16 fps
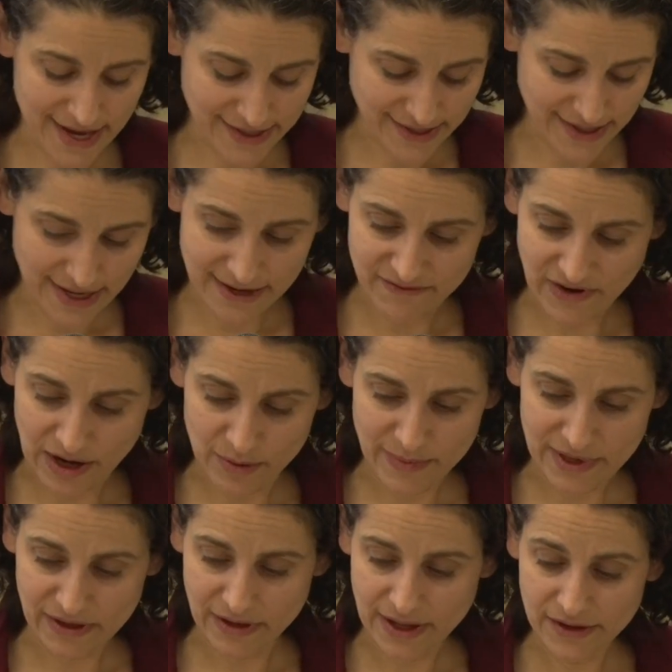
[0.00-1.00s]
at
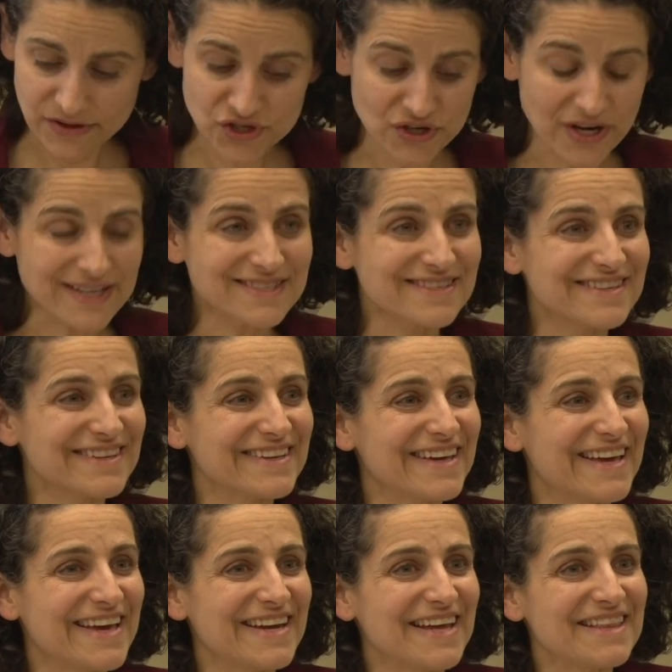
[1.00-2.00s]
Environmental Health Trust.
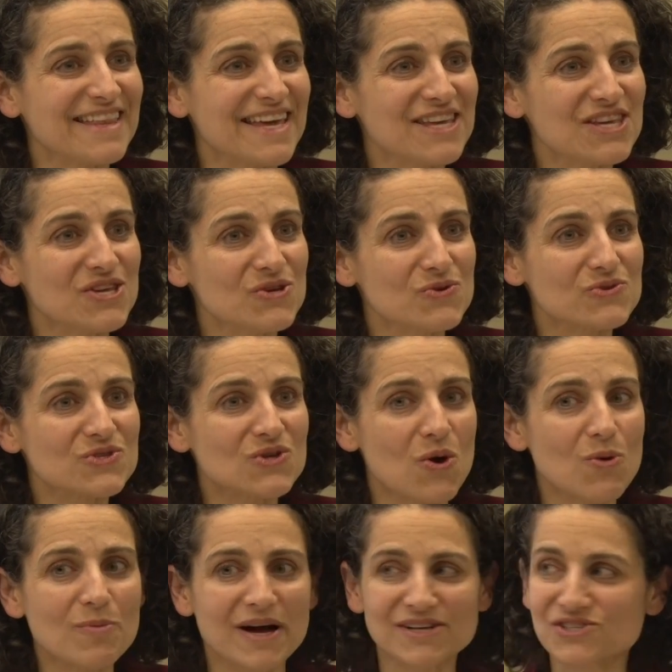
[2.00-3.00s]
And I thank you
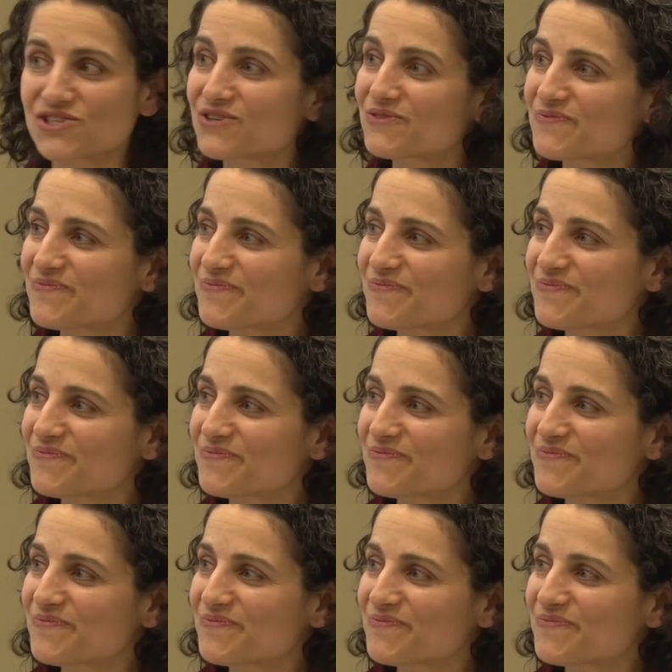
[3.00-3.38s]
so much.